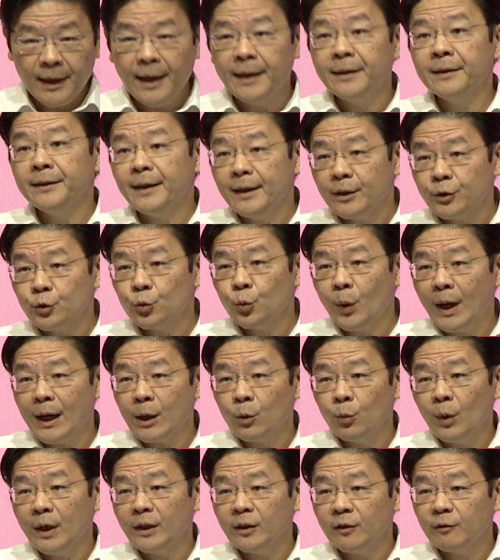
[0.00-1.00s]
And that's
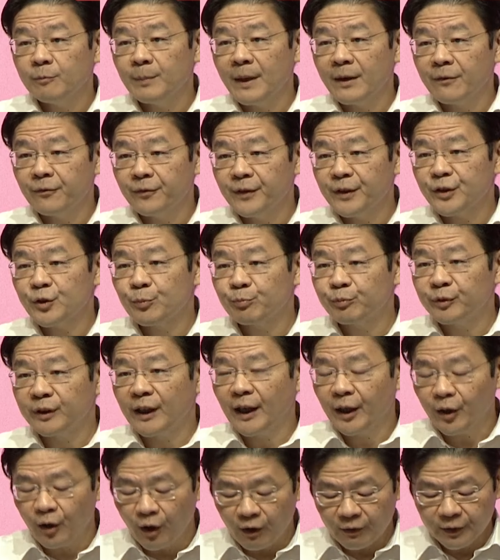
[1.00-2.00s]
why one of my first
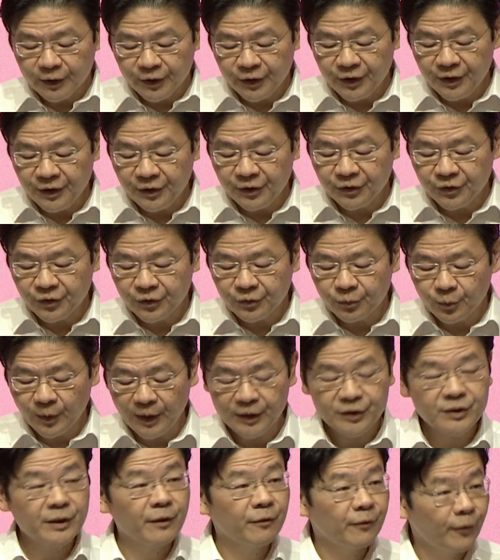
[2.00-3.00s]
priorities
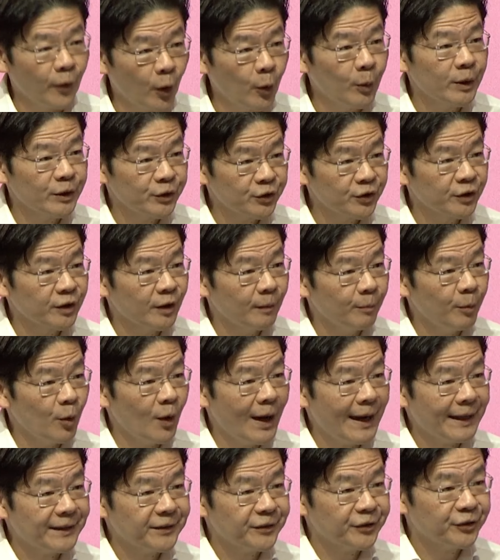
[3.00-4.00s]
was the Forward
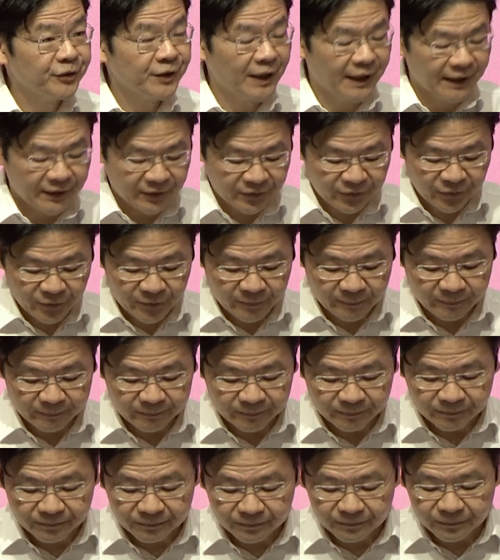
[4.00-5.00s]
Singapore exercise.
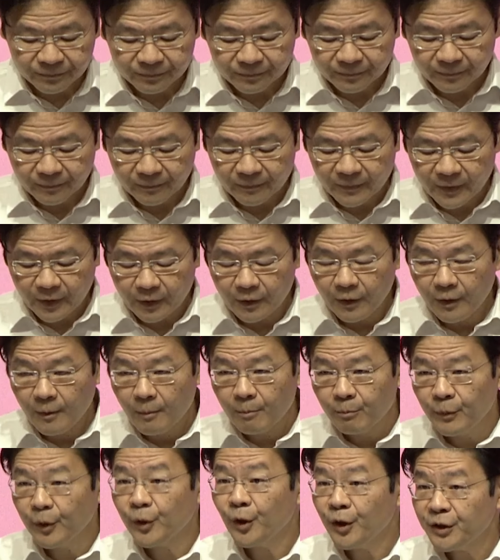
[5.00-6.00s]

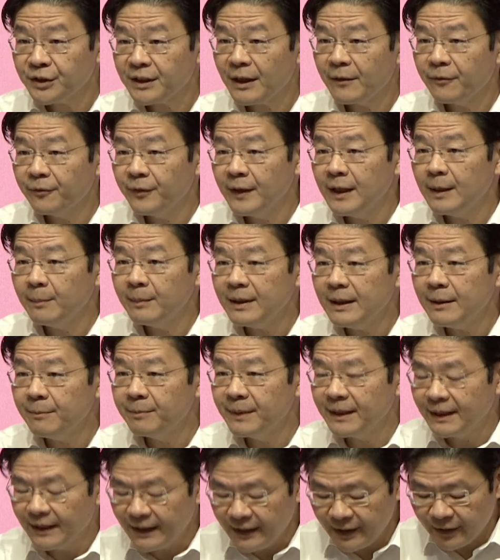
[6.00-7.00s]
Because I firmly
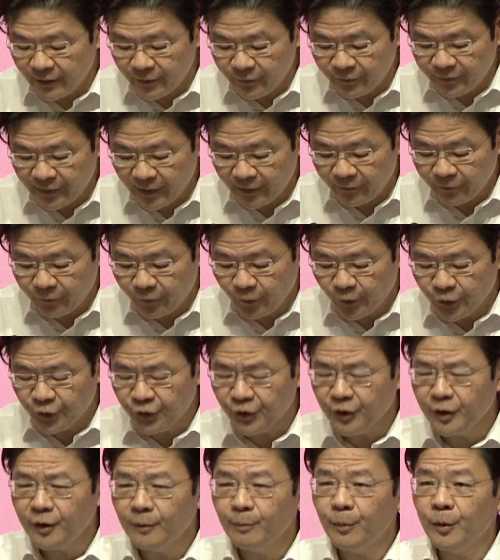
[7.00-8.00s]
believe that for
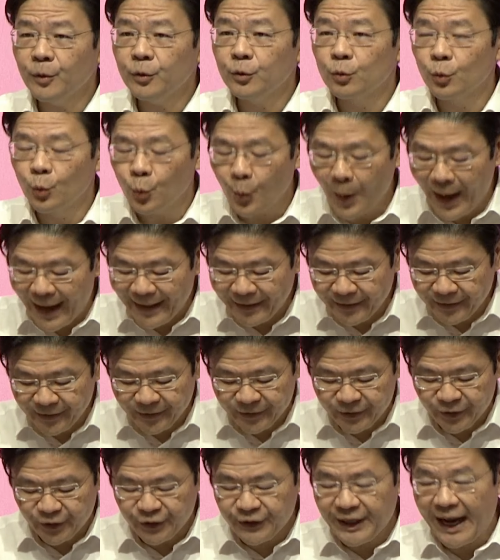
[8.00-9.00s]
Singapore to
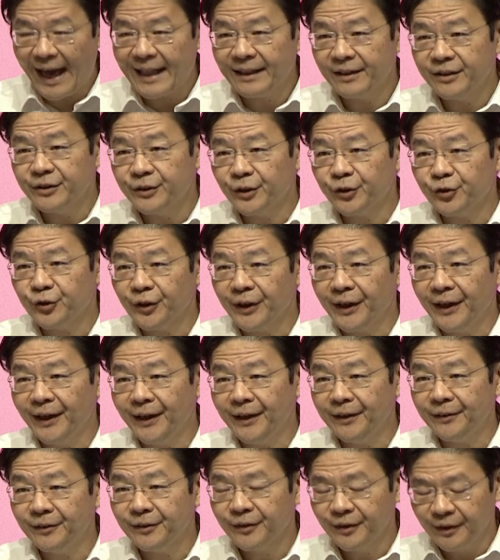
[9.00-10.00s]
weather the challenges
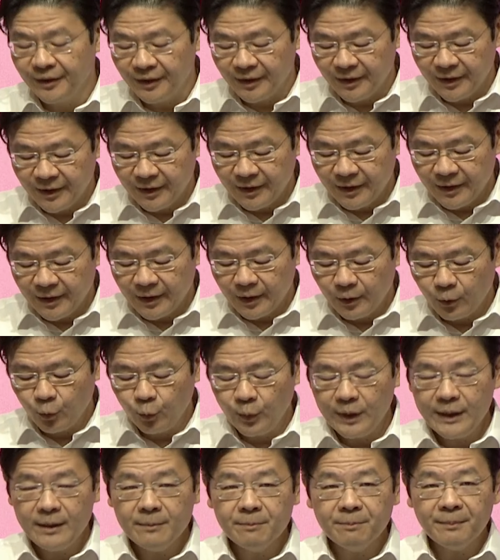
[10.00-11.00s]
ahead,
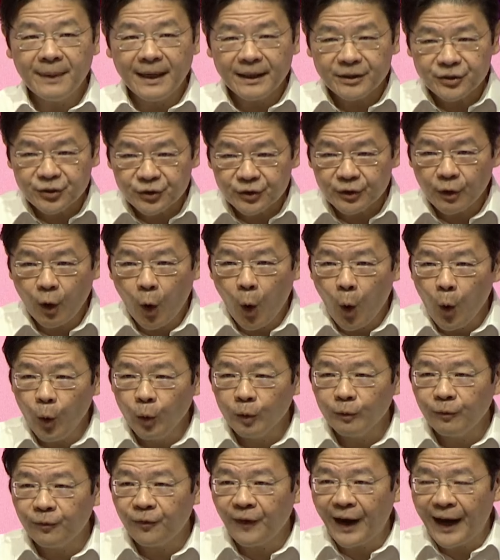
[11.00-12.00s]
we must
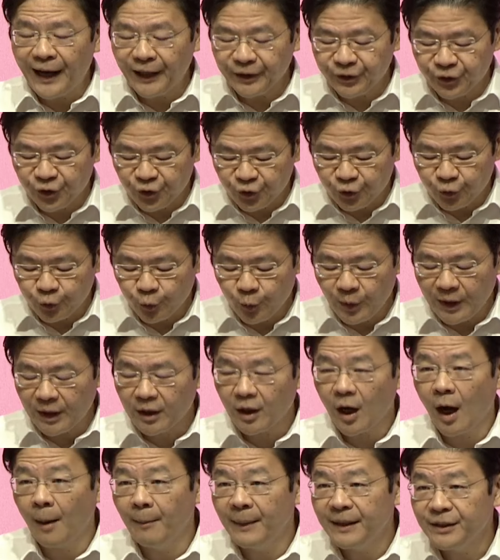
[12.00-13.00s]
hold fast to a
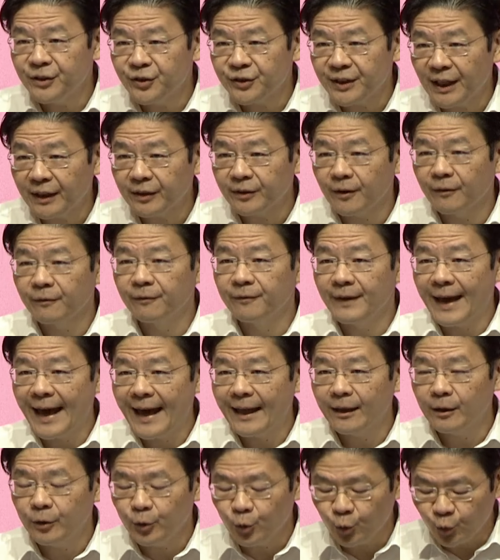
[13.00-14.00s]
common set of
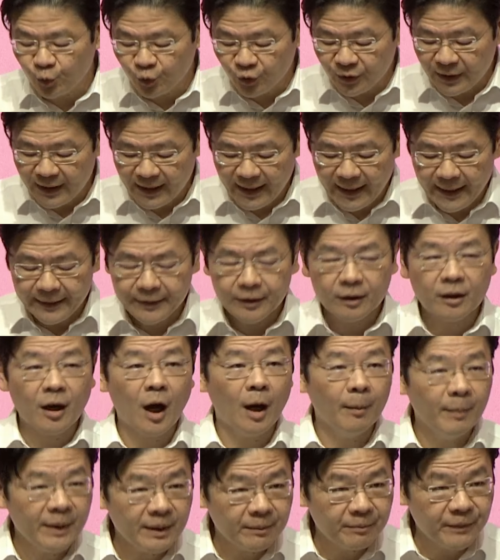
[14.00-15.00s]
values and a
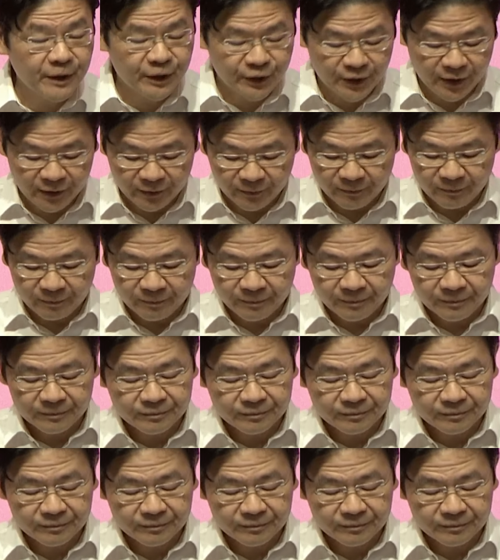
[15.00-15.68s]
common mission.